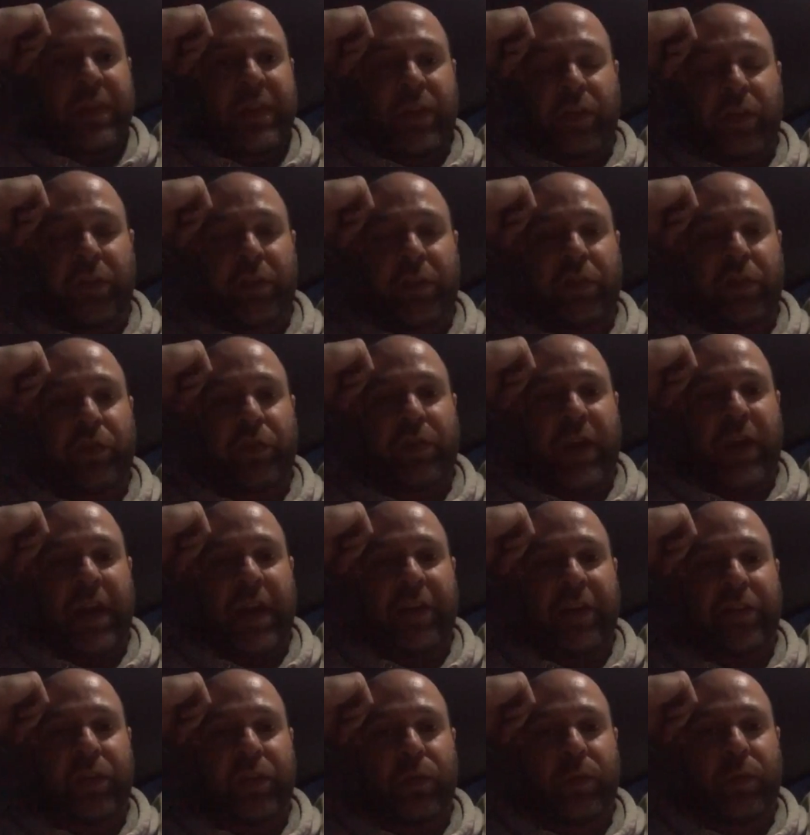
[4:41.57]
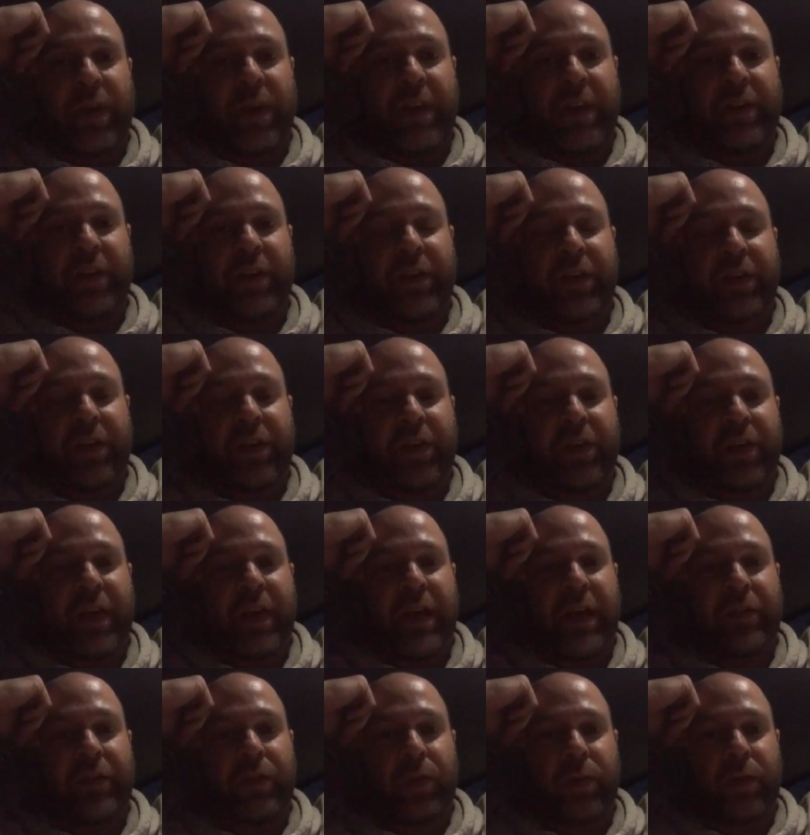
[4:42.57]
there's strengths and weaknesses
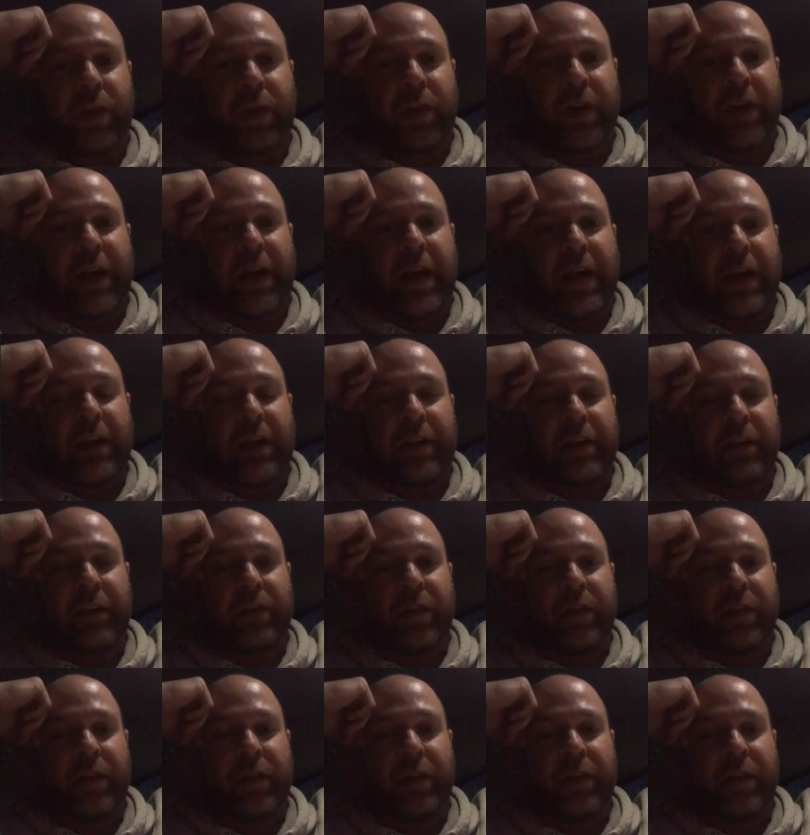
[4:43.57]
that you have to work on.